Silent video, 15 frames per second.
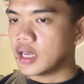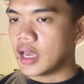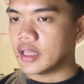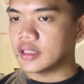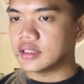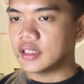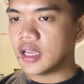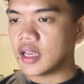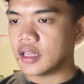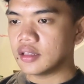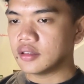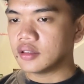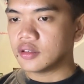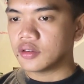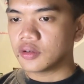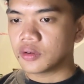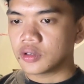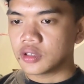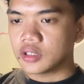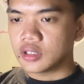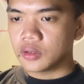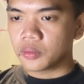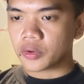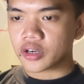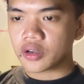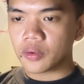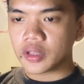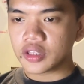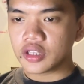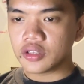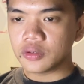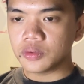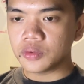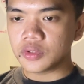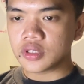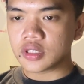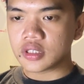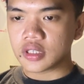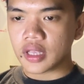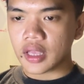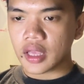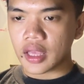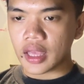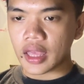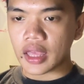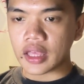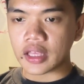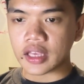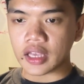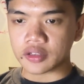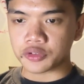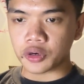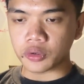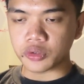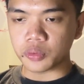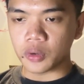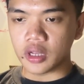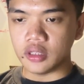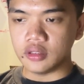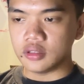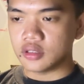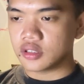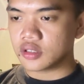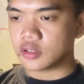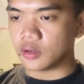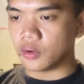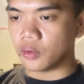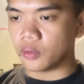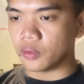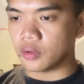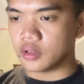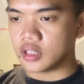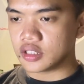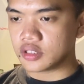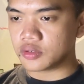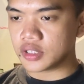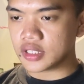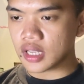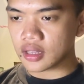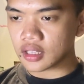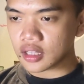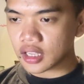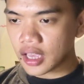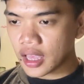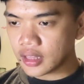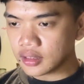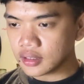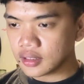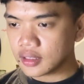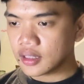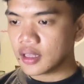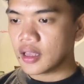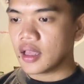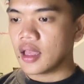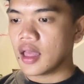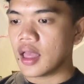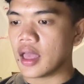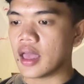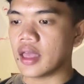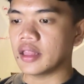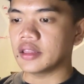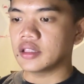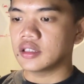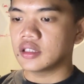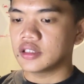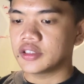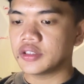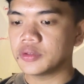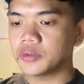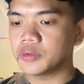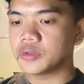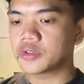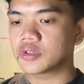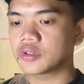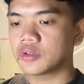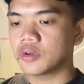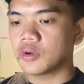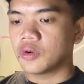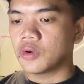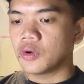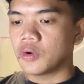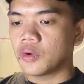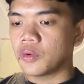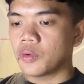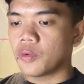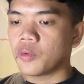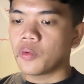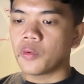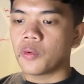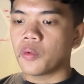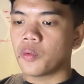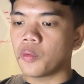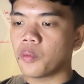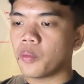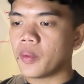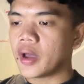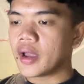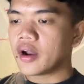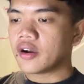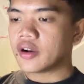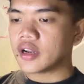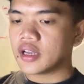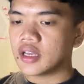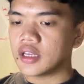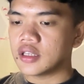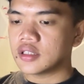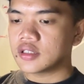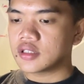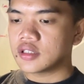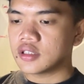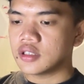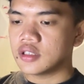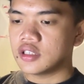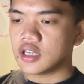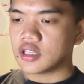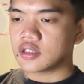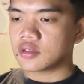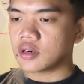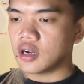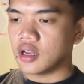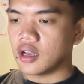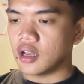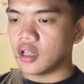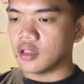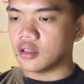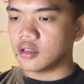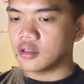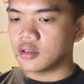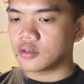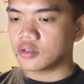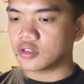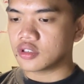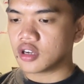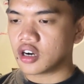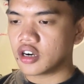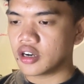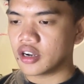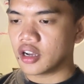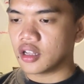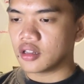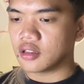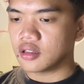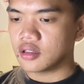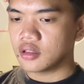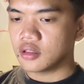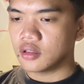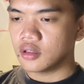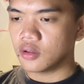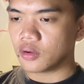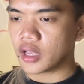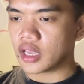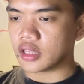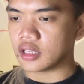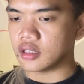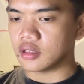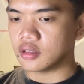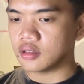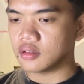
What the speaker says: and then we're going to use a get rows one. So let's reset it again and use where is Sariel located.